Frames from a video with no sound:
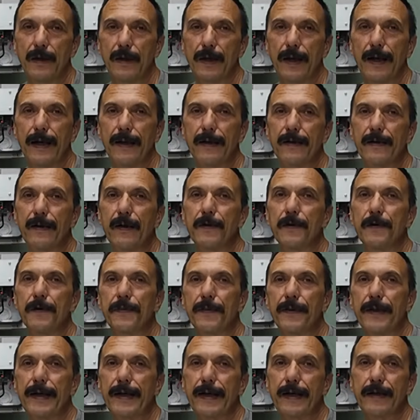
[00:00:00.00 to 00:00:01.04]
And another
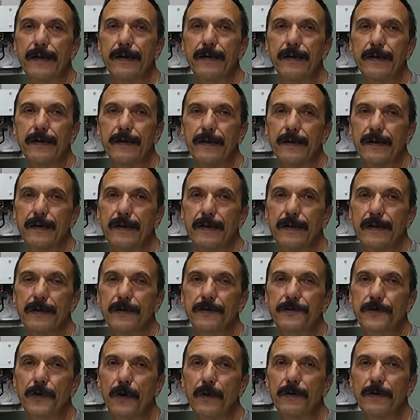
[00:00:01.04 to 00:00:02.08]
thing,
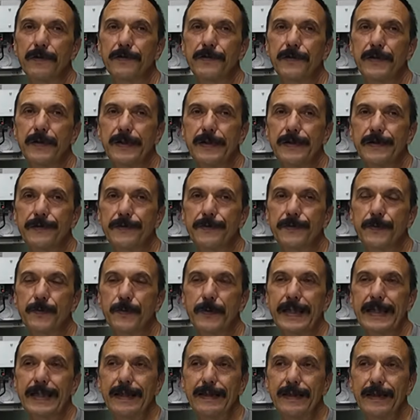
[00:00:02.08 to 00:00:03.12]
Solis is
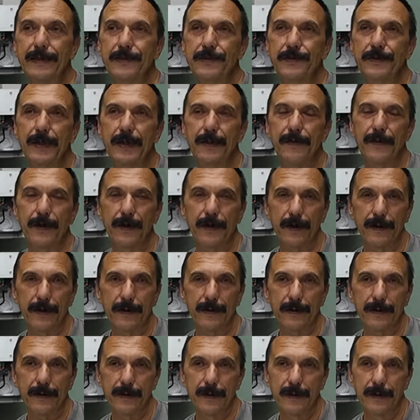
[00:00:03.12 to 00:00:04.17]
releasing
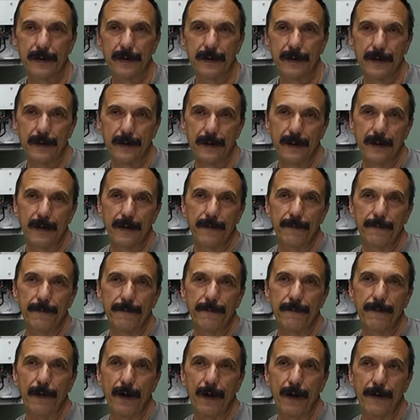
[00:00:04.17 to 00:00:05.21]
their
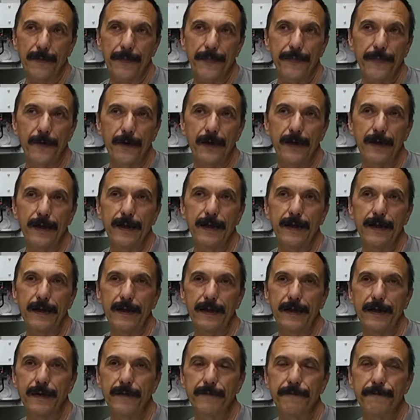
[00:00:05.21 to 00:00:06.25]

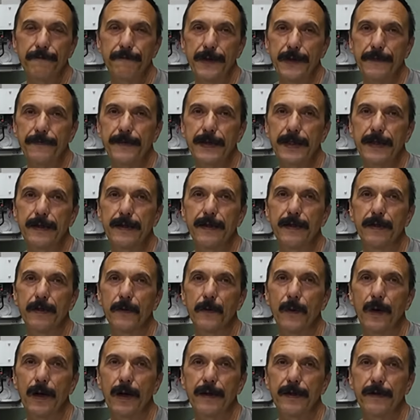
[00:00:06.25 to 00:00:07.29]
30 and 50
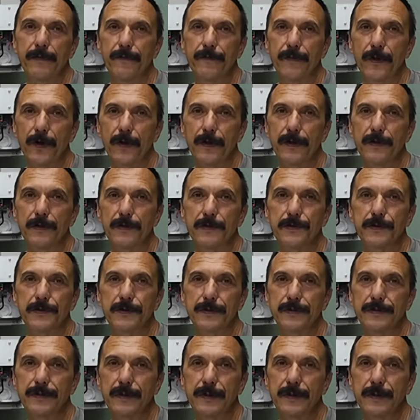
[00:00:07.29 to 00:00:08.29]
kilowatt inverters